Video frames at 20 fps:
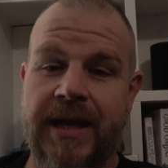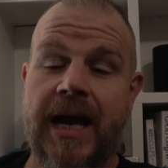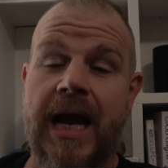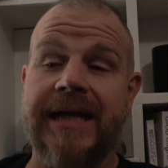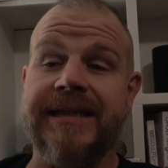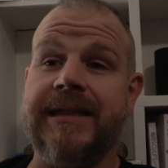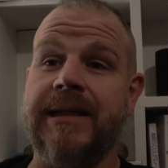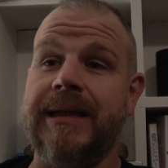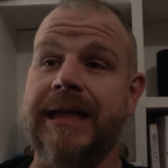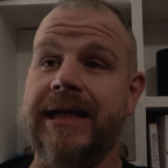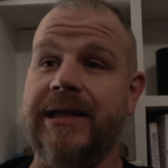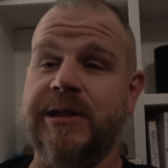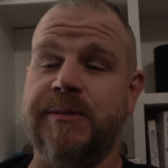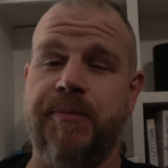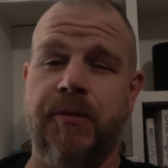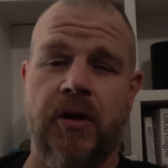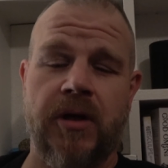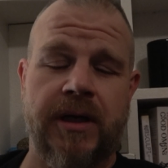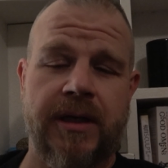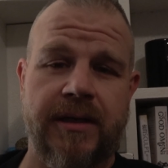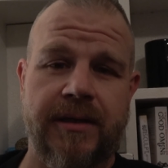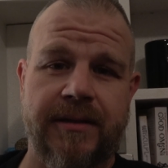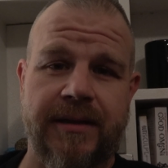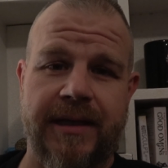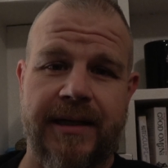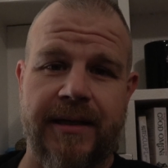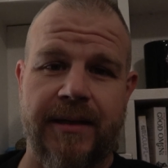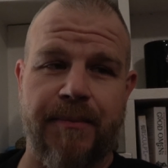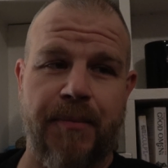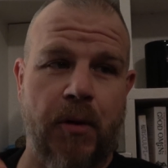I did get his book
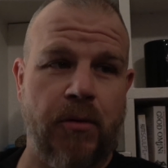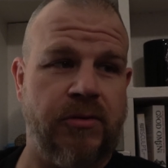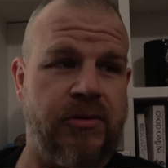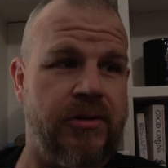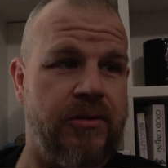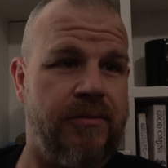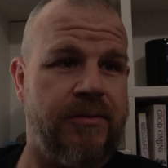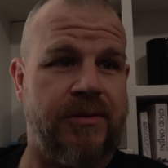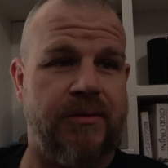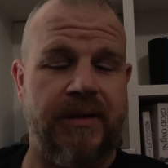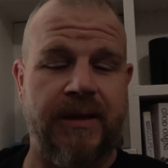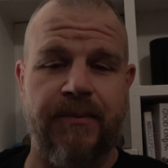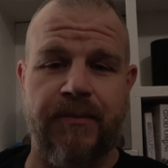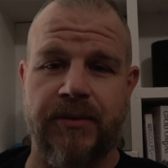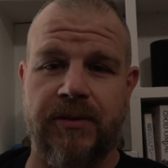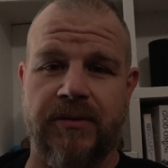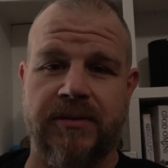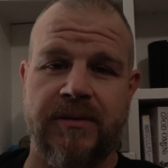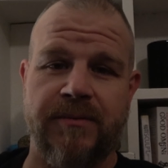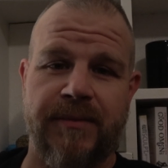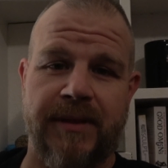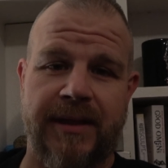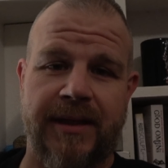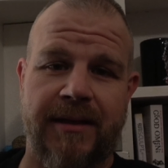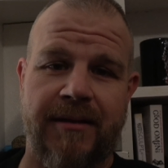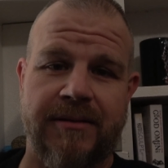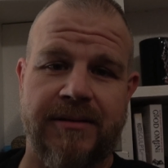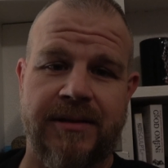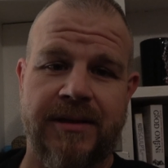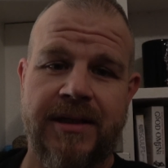and a poster so I can put those up in my
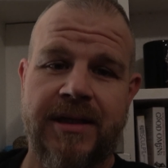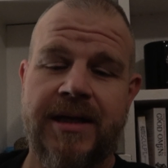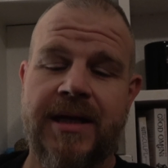house.